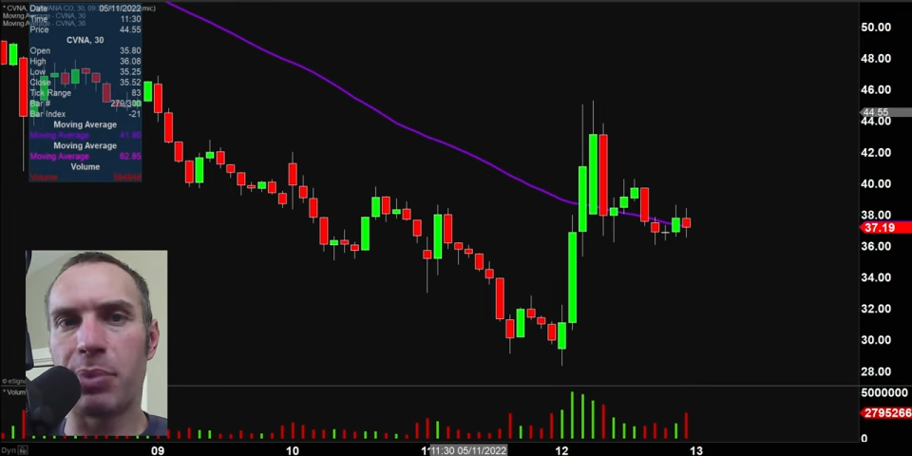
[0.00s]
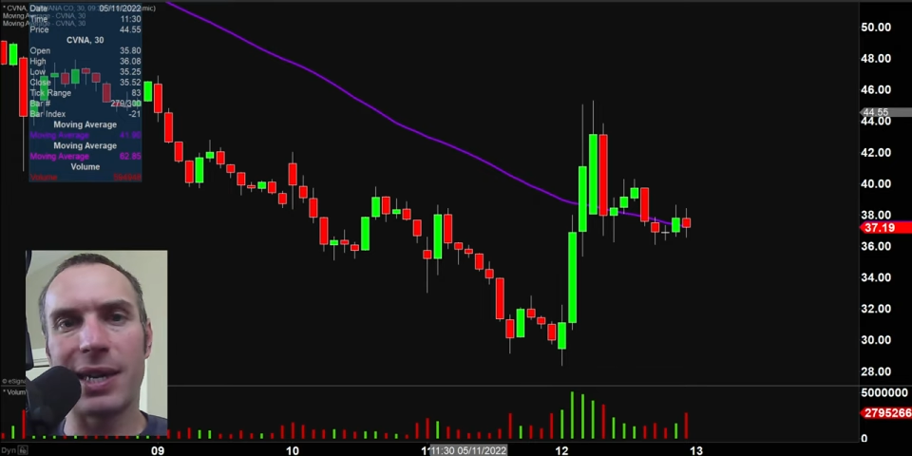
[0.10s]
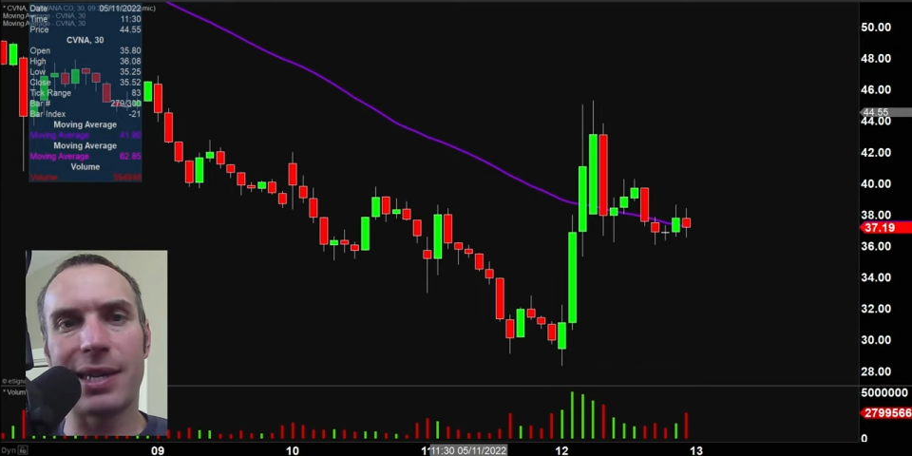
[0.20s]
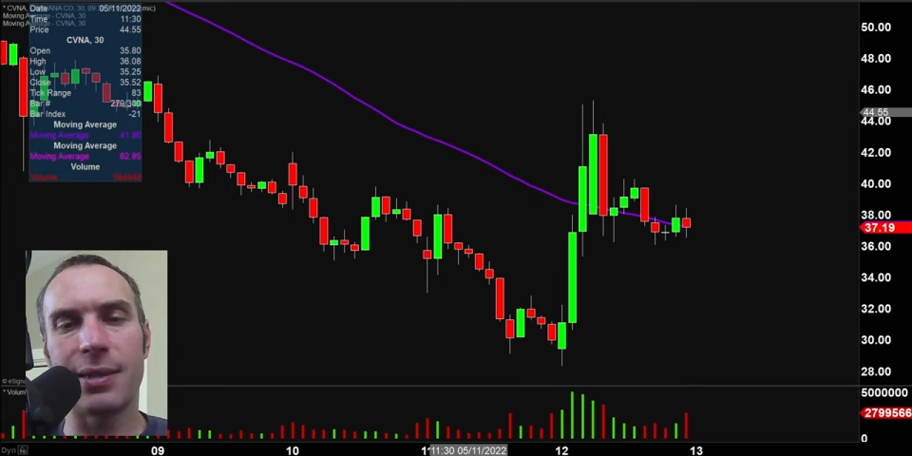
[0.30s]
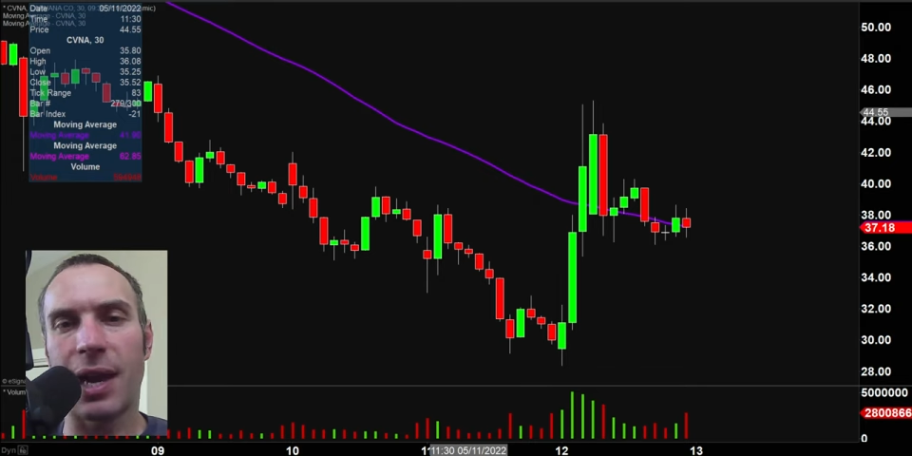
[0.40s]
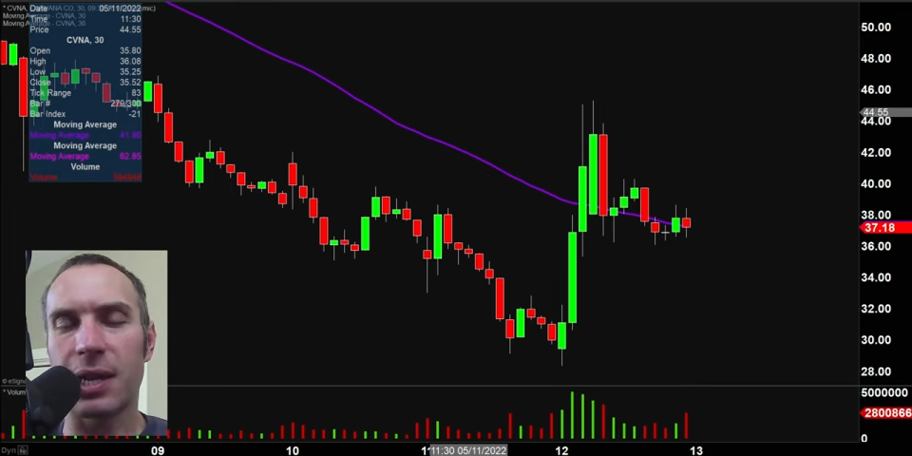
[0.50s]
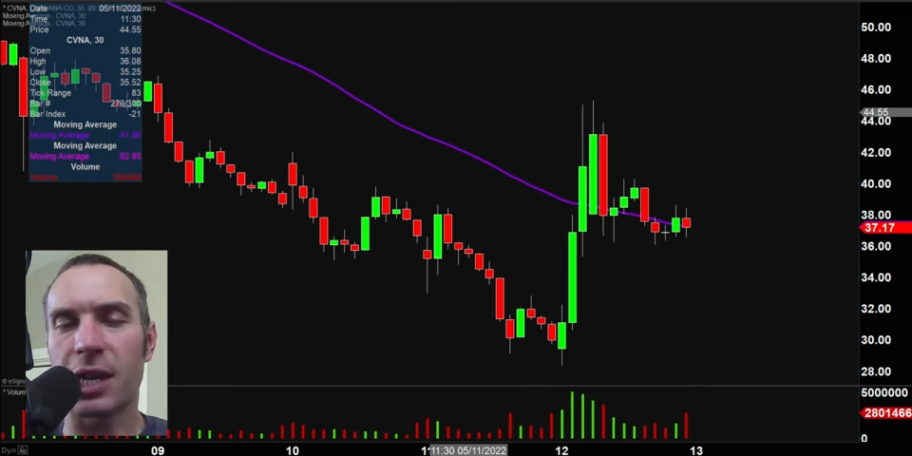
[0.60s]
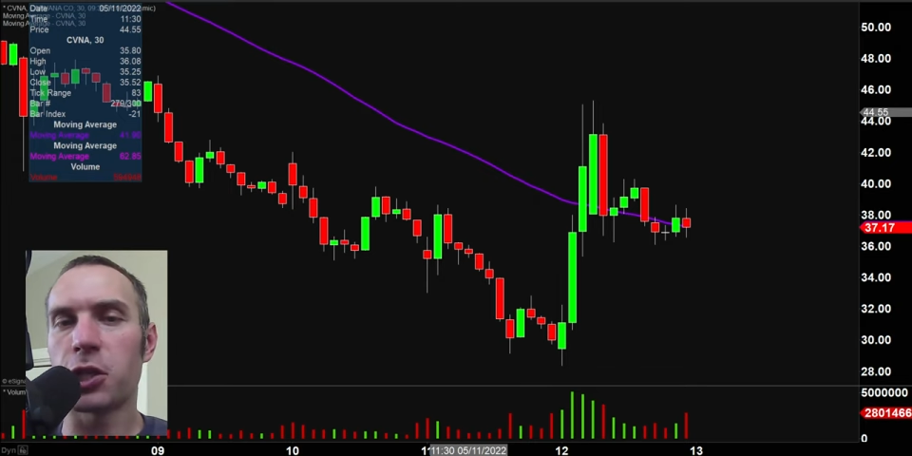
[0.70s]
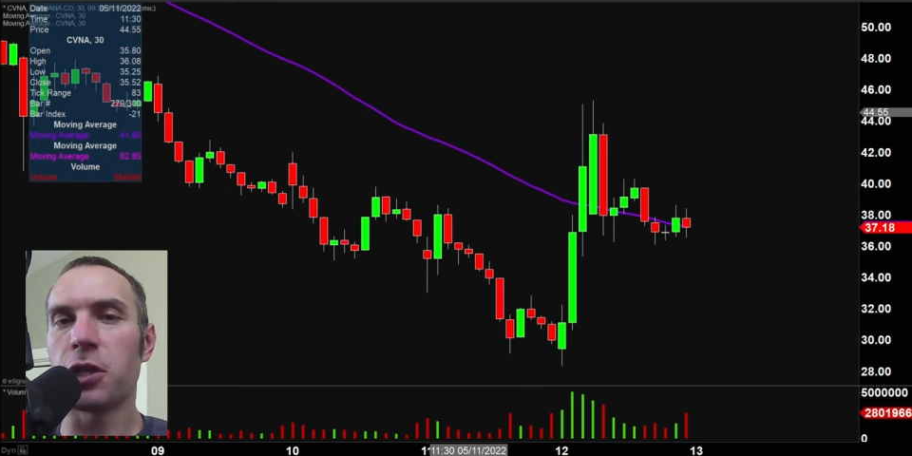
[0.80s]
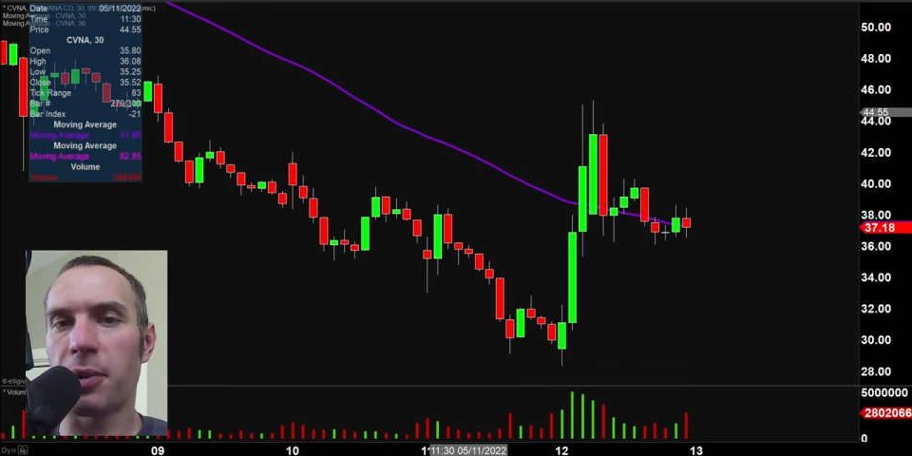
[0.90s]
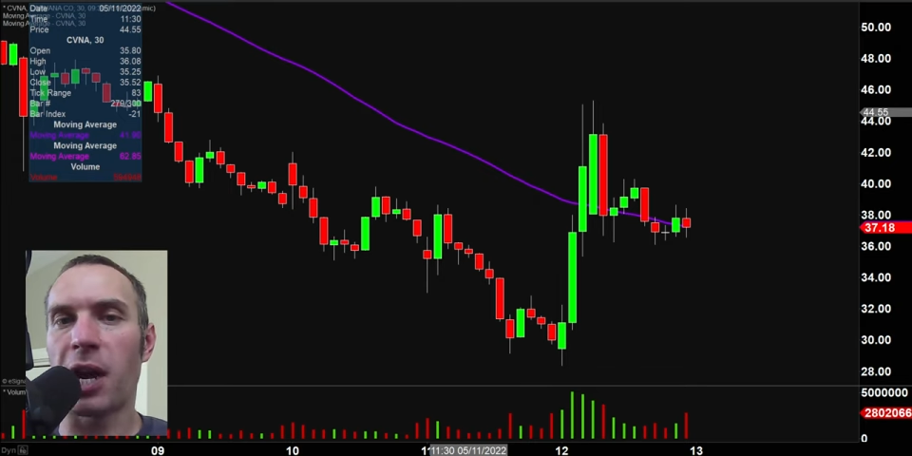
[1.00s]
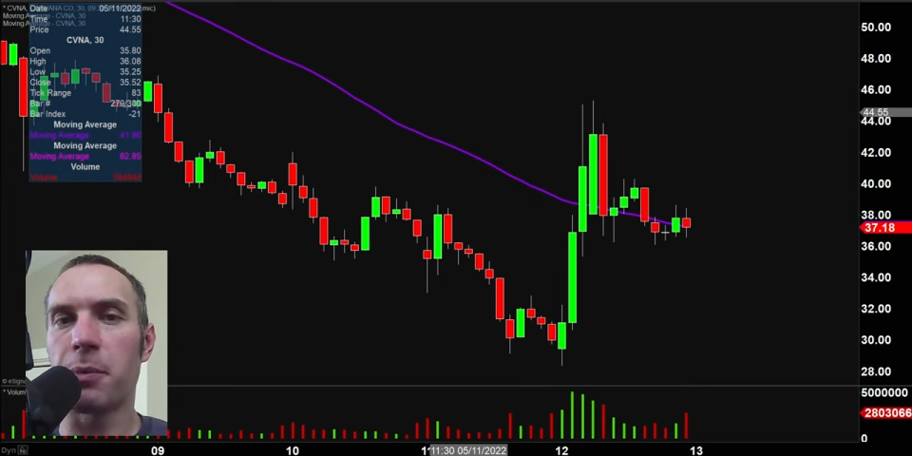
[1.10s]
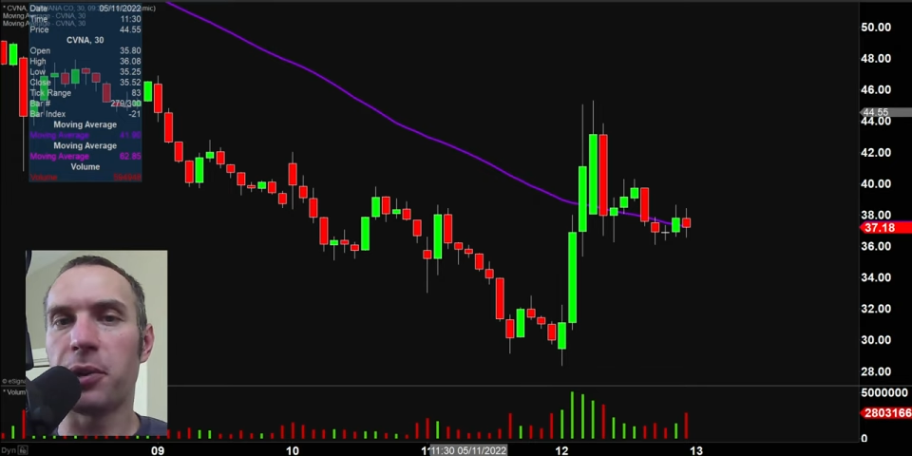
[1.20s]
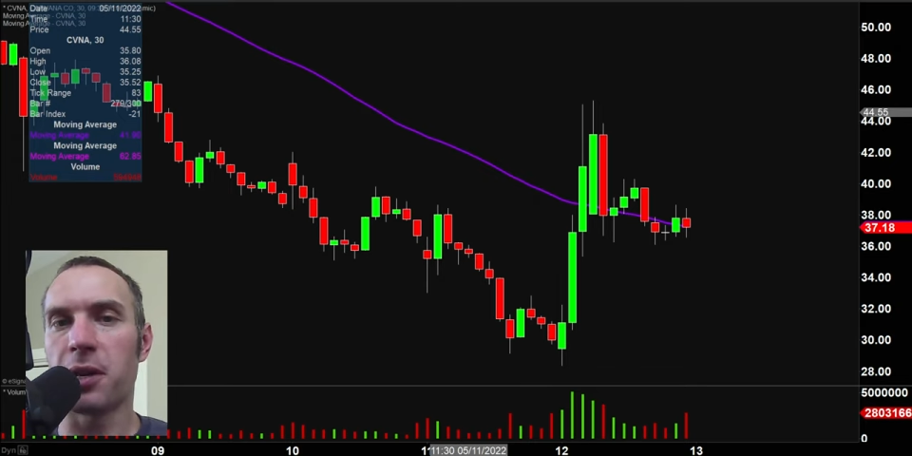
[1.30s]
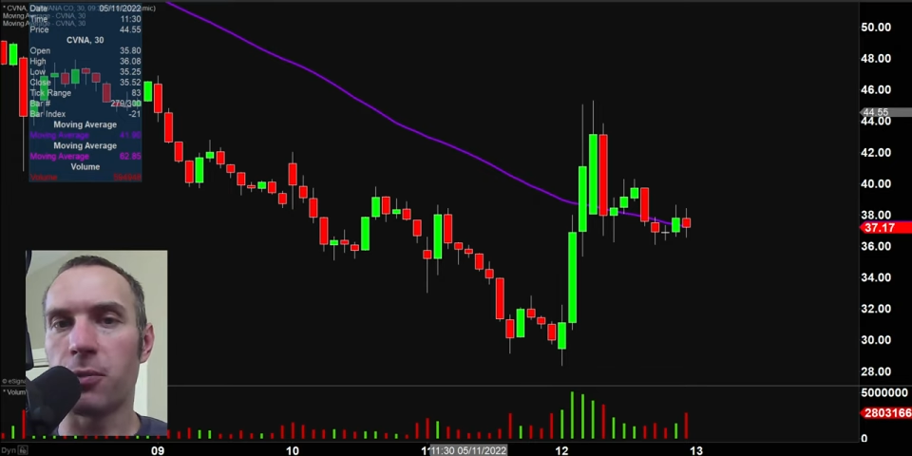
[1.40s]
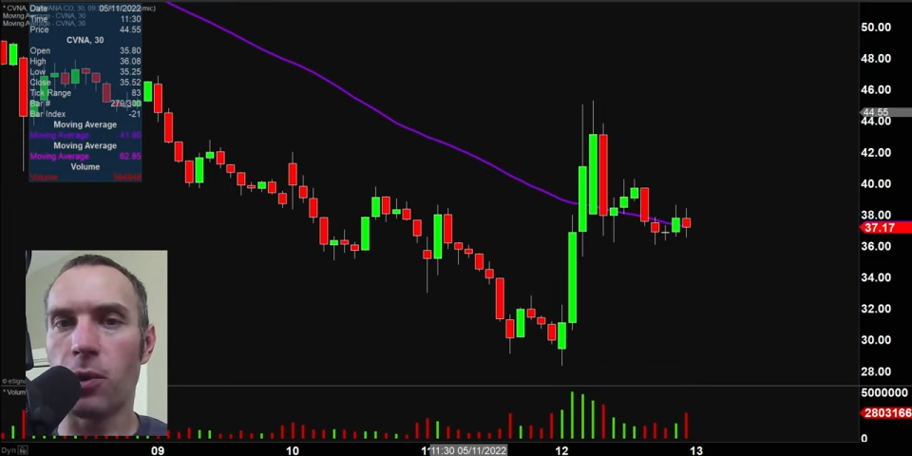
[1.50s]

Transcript: but I should have probably put it